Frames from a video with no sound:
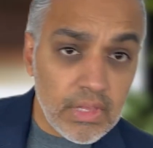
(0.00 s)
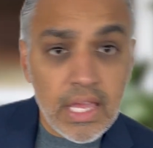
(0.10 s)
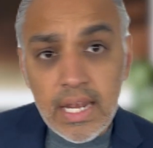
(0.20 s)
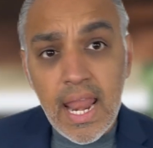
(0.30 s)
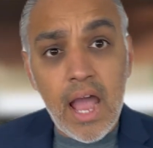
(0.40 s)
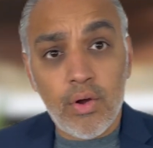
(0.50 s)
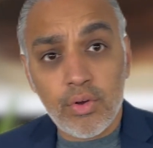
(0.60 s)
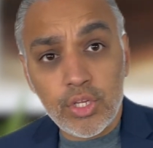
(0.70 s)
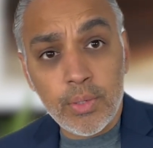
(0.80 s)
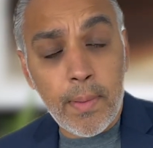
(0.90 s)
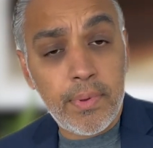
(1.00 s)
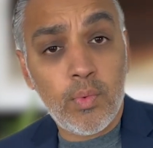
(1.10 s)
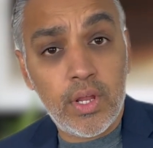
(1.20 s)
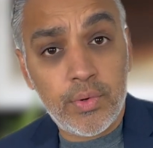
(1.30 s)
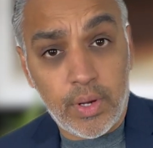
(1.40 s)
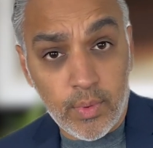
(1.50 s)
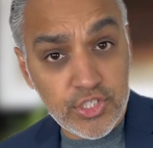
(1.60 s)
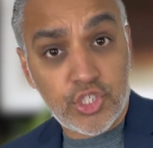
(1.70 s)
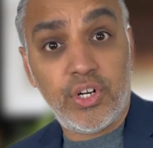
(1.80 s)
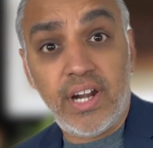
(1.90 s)
Now, you might be wondering what's
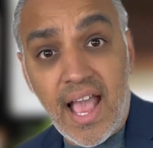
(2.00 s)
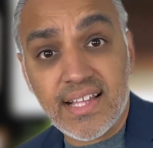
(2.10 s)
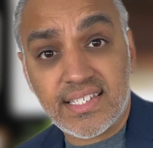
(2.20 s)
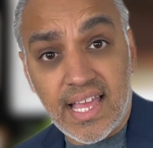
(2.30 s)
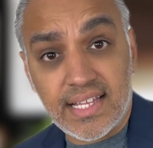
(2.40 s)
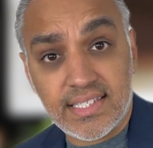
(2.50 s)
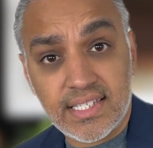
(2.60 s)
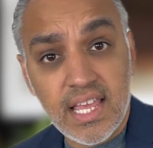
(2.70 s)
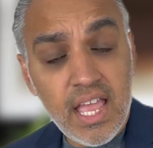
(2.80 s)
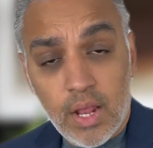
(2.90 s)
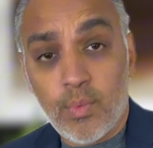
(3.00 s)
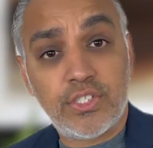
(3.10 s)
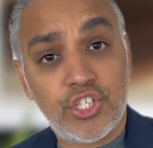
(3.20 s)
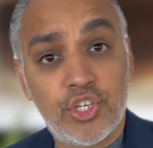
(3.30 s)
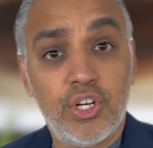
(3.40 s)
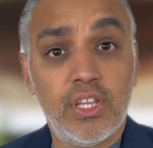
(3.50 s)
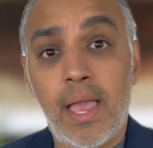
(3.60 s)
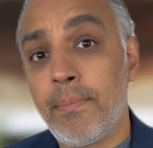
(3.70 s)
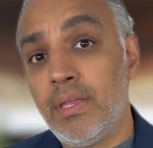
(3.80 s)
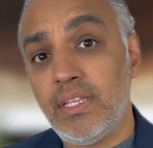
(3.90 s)
current assets and what's a current
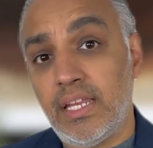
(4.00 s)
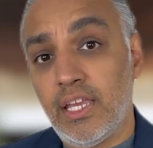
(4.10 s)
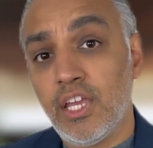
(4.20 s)
liability.